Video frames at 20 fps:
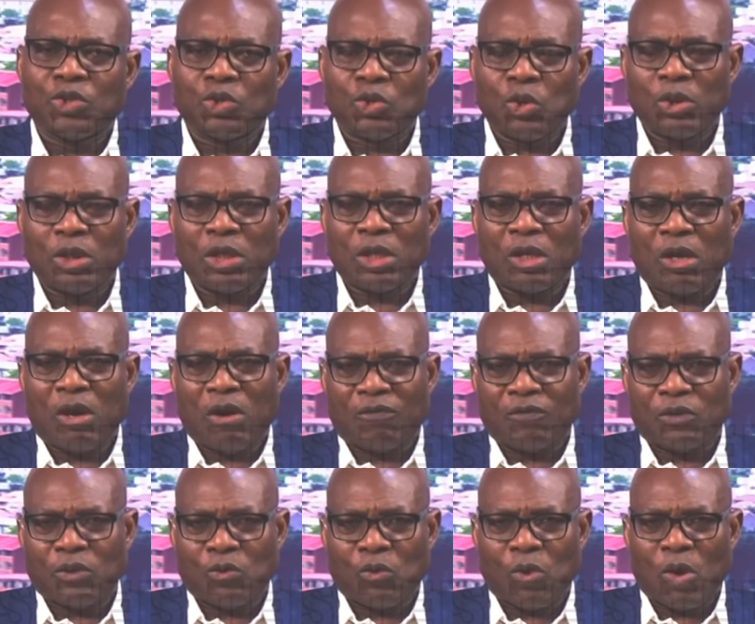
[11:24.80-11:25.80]
zoning
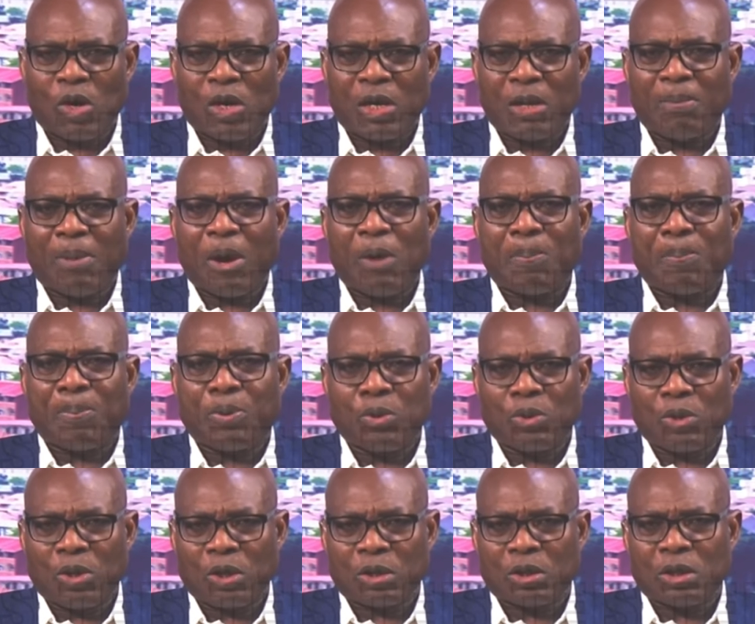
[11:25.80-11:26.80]
of the world about
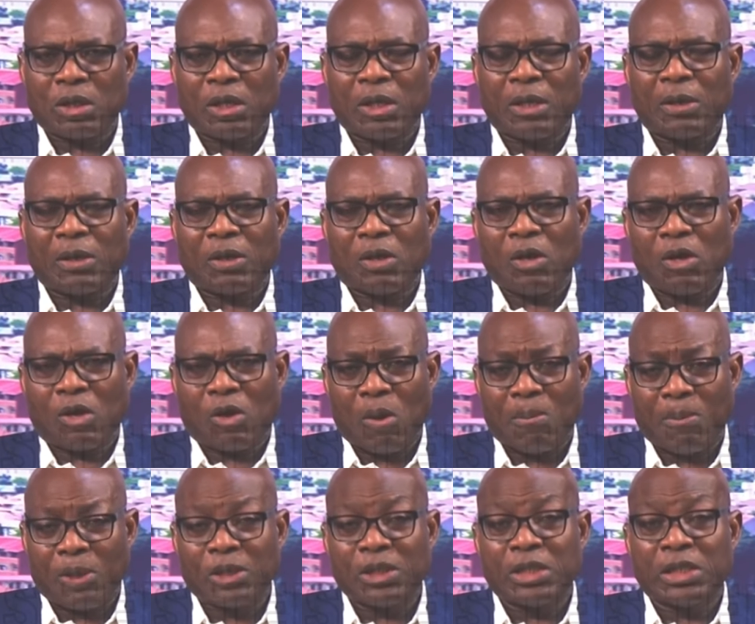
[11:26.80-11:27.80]
product
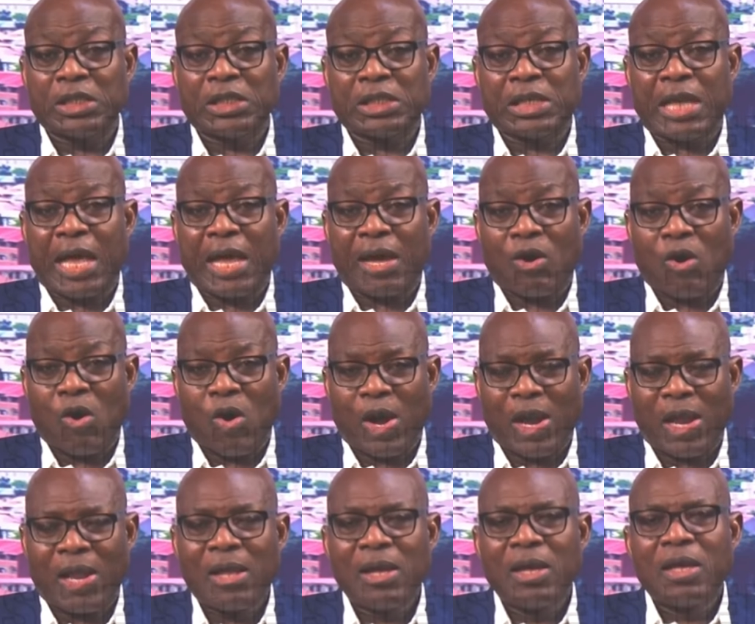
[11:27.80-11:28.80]
commodities like
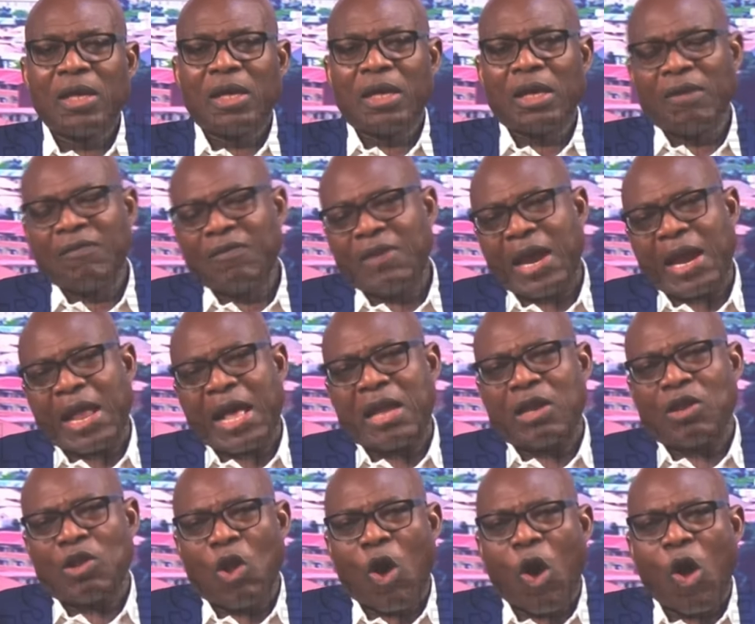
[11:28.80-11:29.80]
oil. If there are
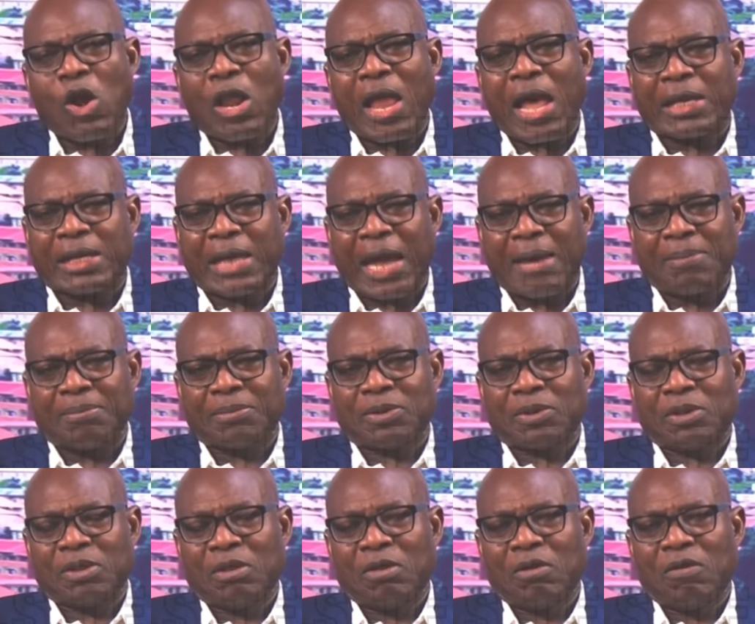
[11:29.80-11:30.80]
lull at
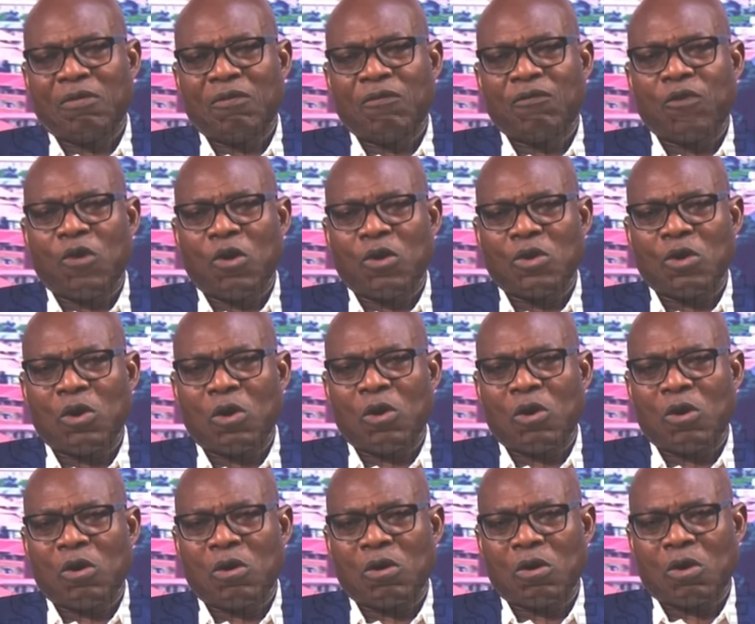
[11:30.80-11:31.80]
times for
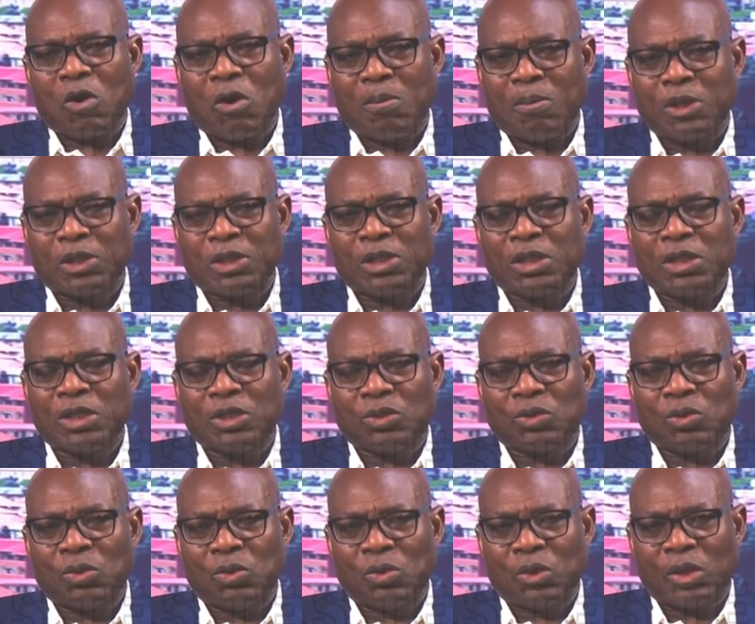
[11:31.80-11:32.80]
your commodity
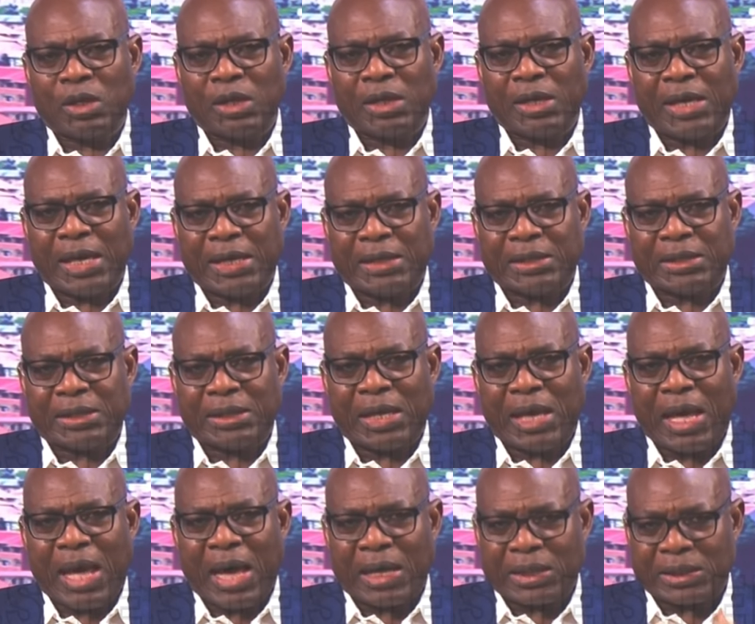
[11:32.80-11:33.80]
to get
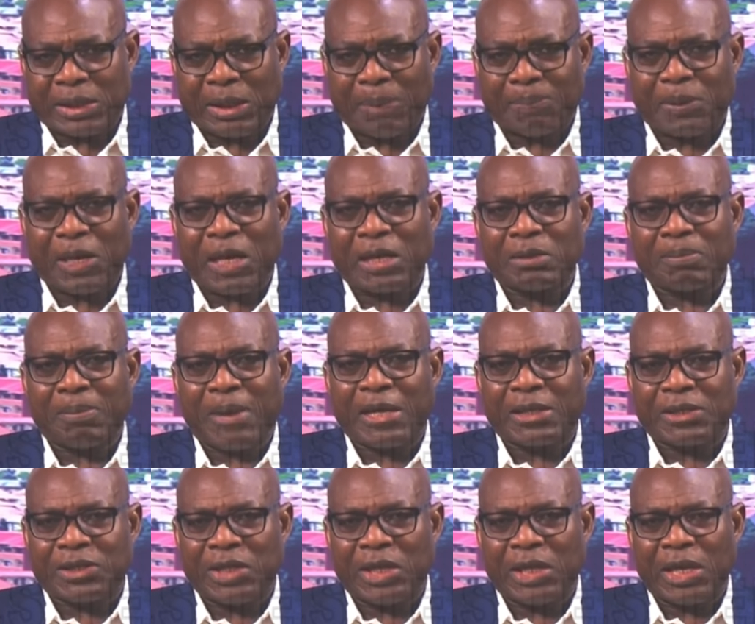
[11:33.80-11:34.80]
acceptance by
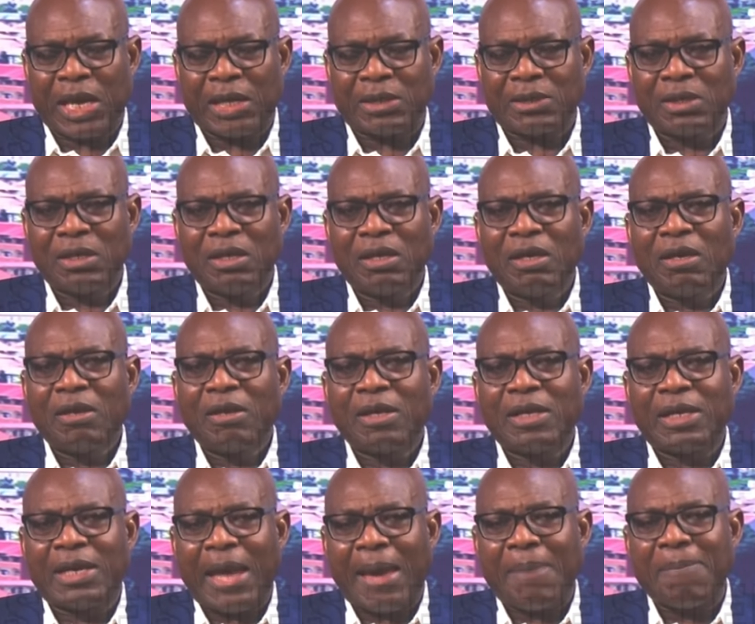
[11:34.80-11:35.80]
traders,
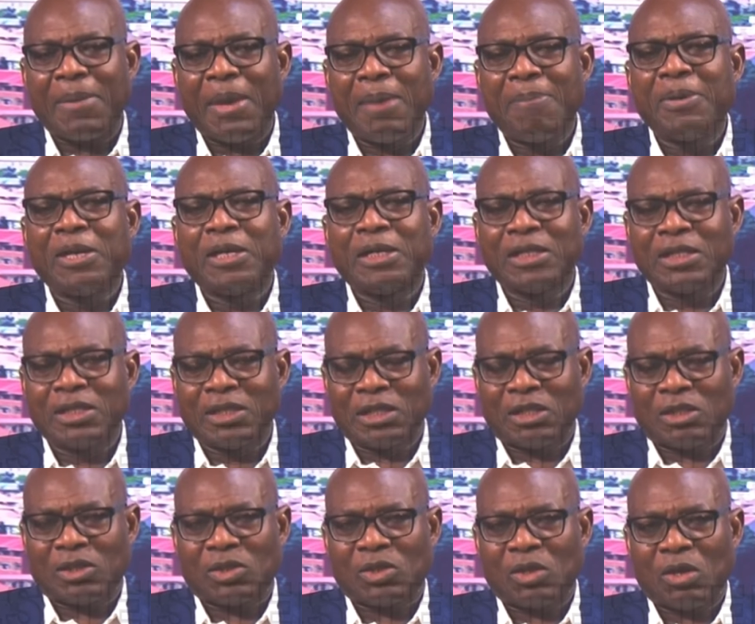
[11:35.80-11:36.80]
there may be
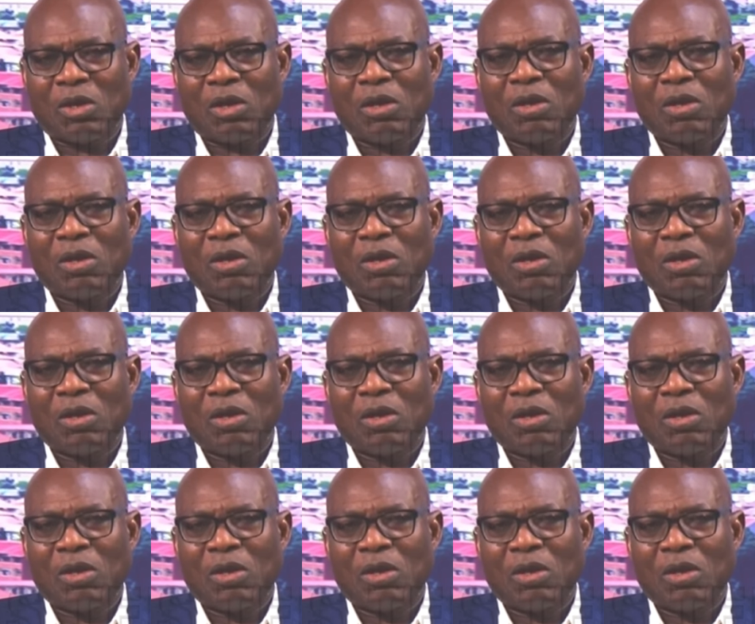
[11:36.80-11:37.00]
reasons.